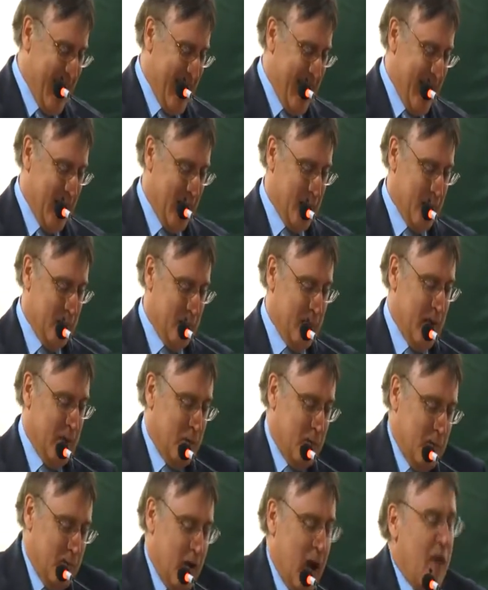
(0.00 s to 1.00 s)

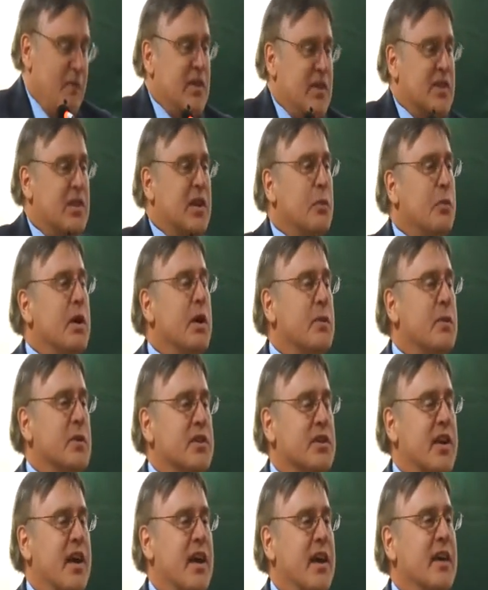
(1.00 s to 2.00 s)
But obviously what he
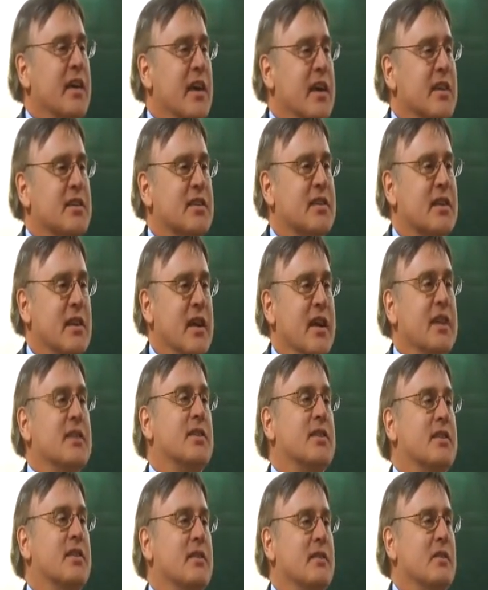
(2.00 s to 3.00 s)
was saying is
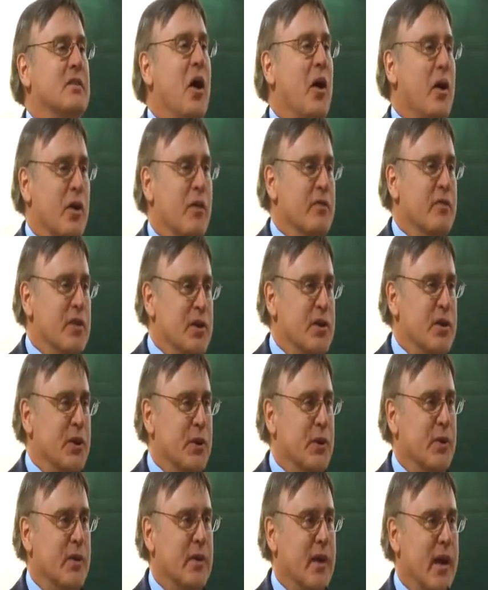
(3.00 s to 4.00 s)
it's long
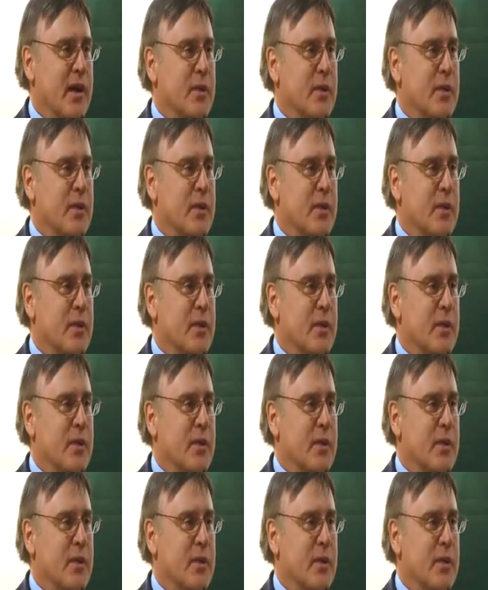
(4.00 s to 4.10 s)
overdue,